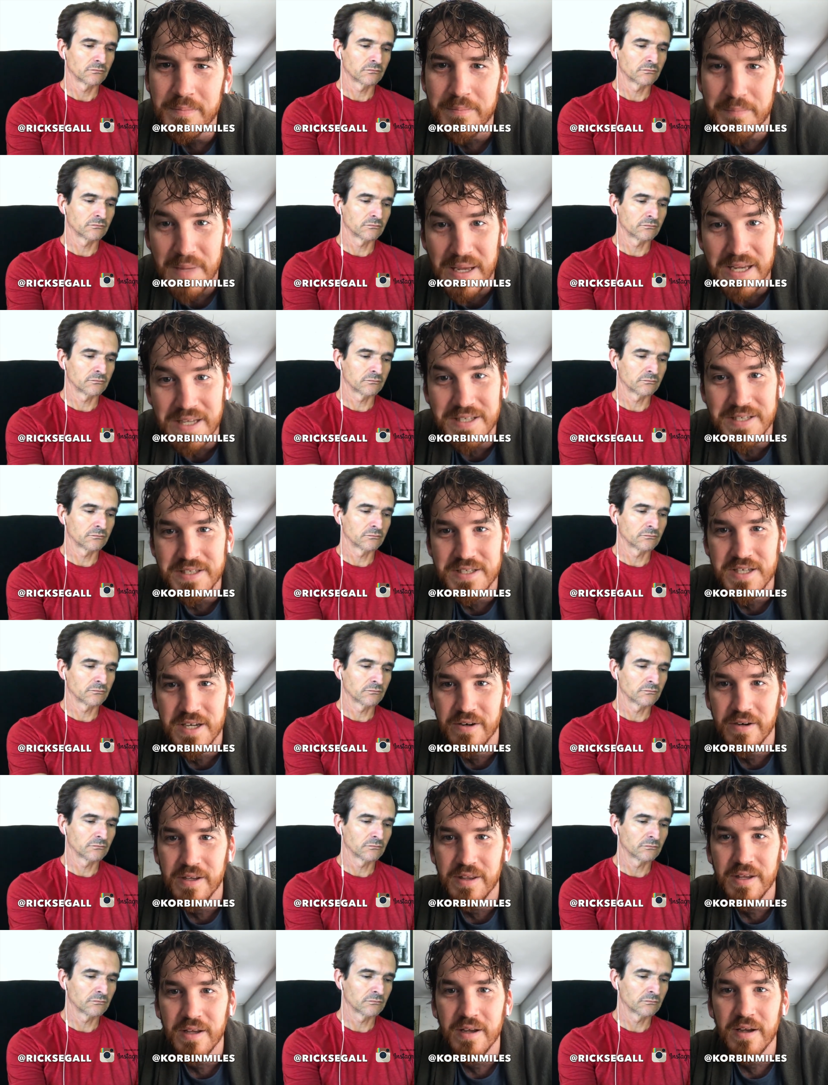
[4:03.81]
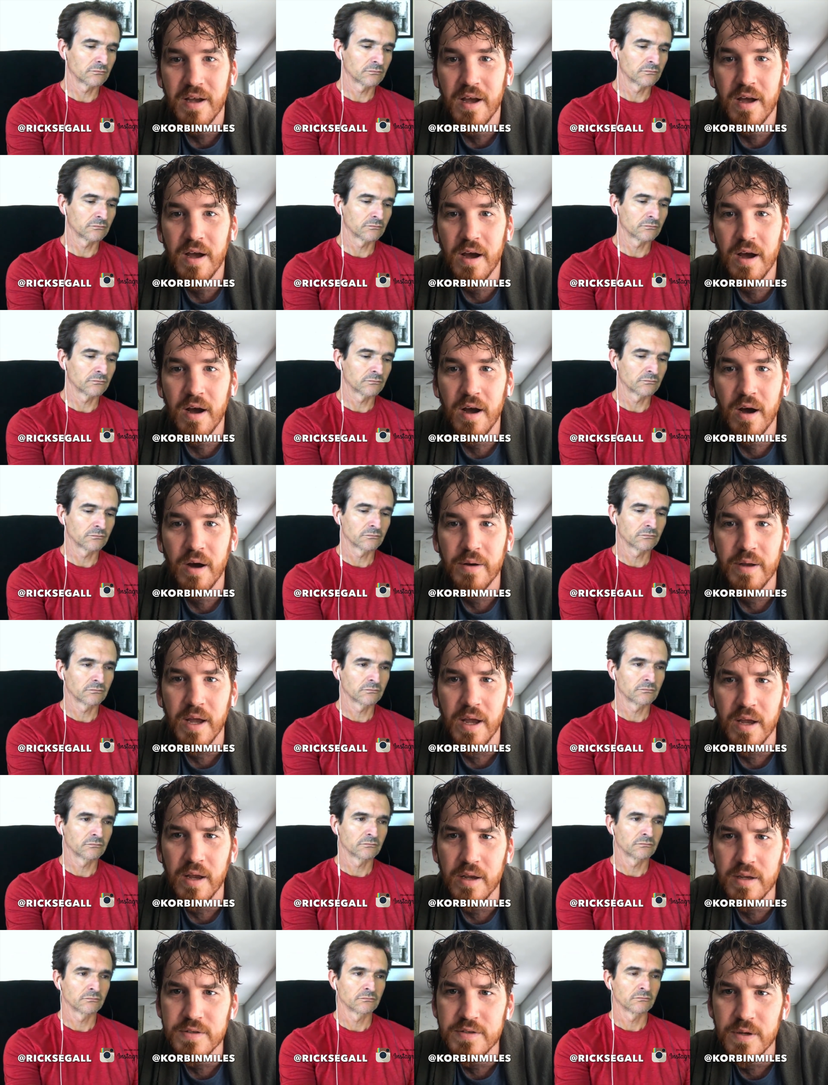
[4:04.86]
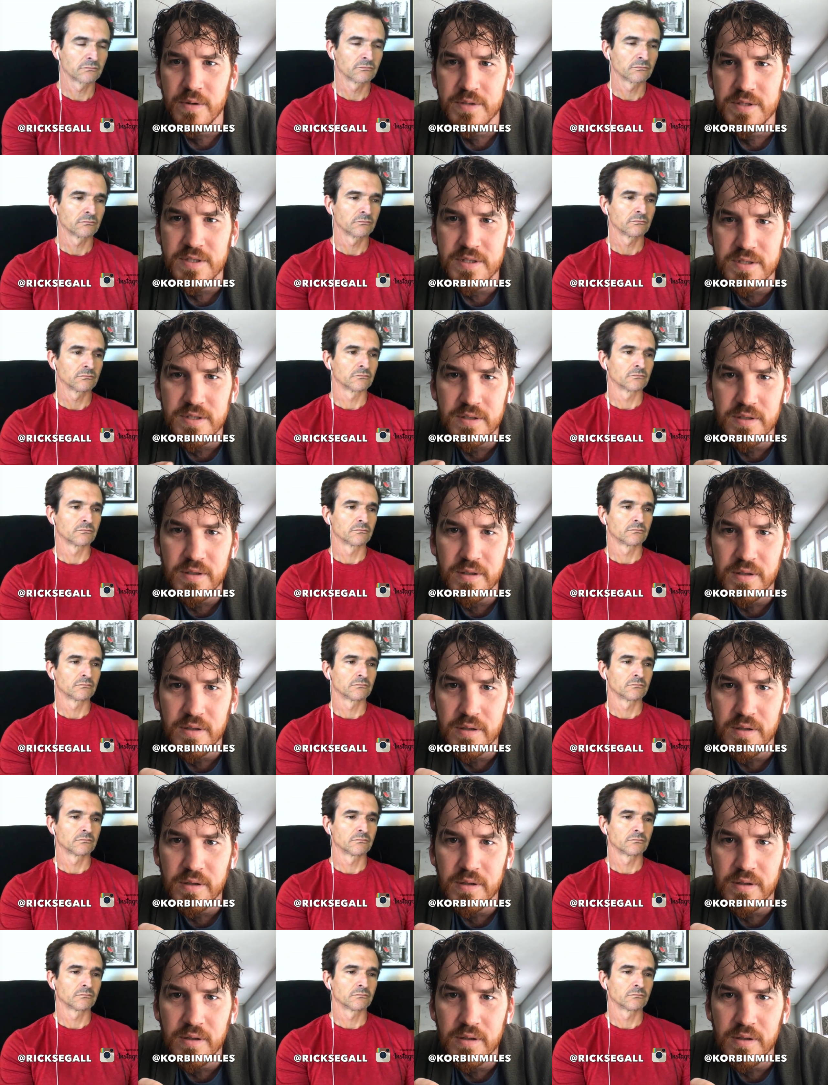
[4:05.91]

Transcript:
Speaker 1: meet during the... Okay, so it's